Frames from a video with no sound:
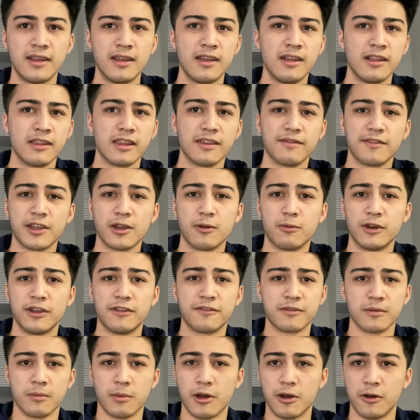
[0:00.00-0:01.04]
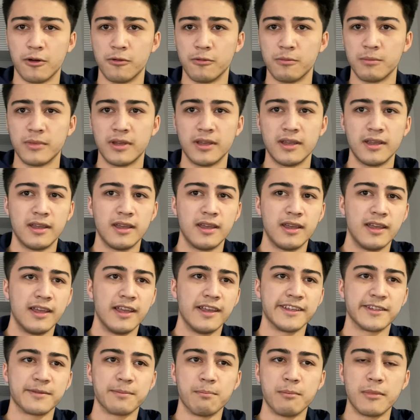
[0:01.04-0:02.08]
living away from home,
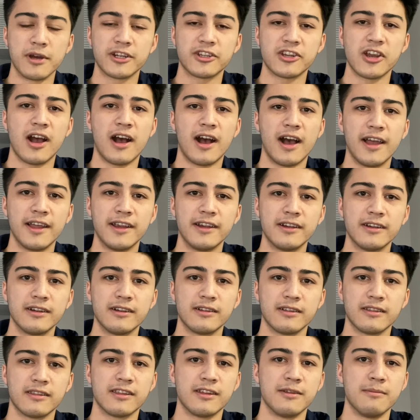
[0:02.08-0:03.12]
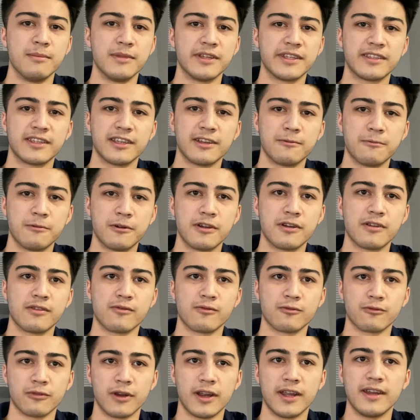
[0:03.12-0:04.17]
is much higher than missing one
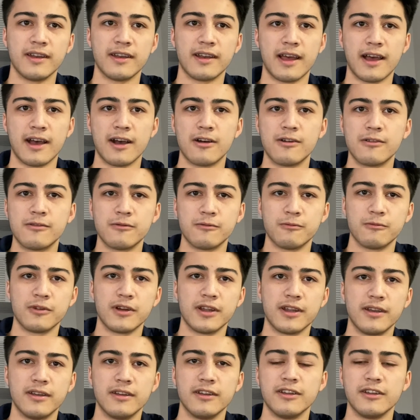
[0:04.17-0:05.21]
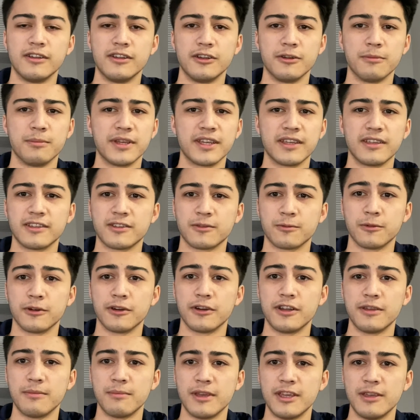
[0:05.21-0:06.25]
right now when your biggest worry
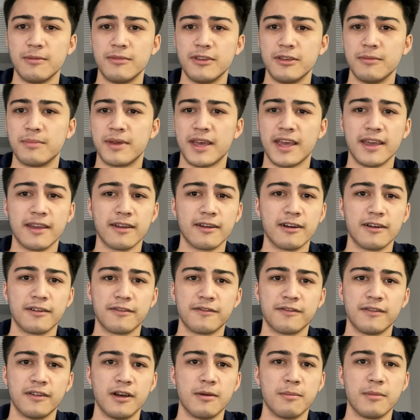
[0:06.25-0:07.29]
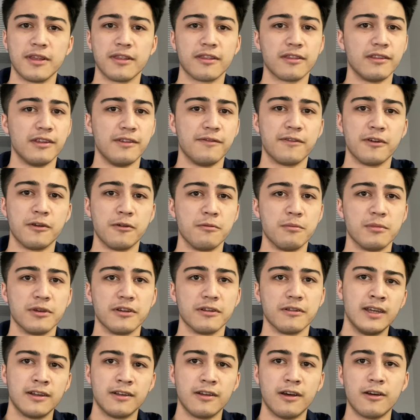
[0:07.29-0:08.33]
may be paying off a monthly phone bill.
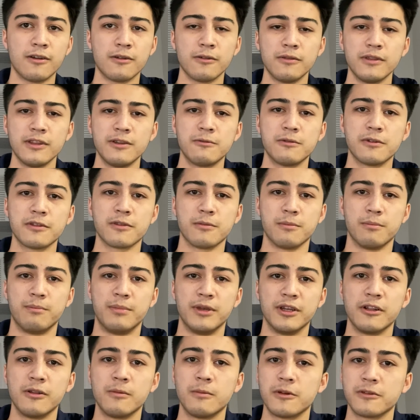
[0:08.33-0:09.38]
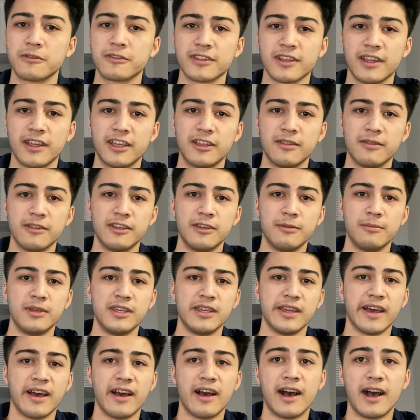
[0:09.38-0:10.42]
Not only will the bill most likely be
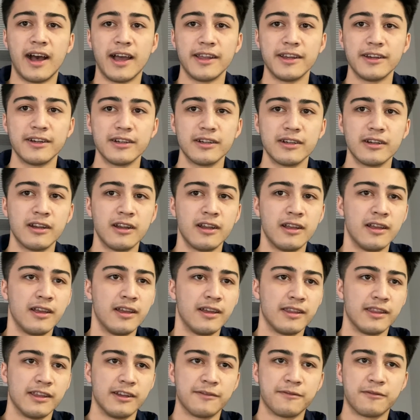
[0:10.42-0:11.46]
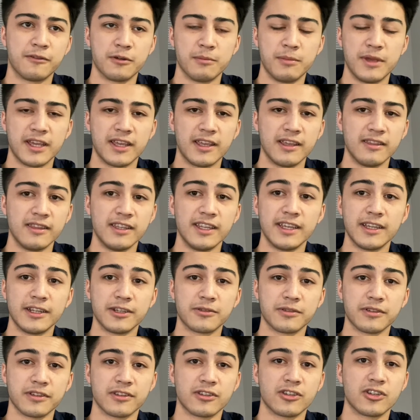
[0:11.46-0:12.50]
higher, therefore making the
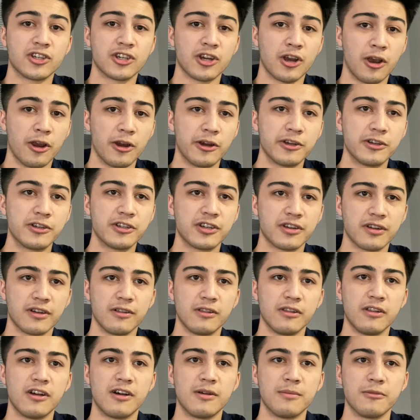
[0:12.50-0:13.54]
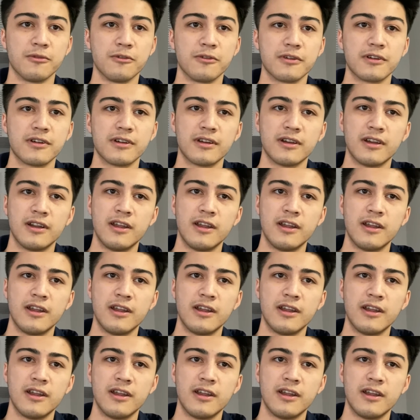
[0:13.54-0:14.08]
interest charged a lot more,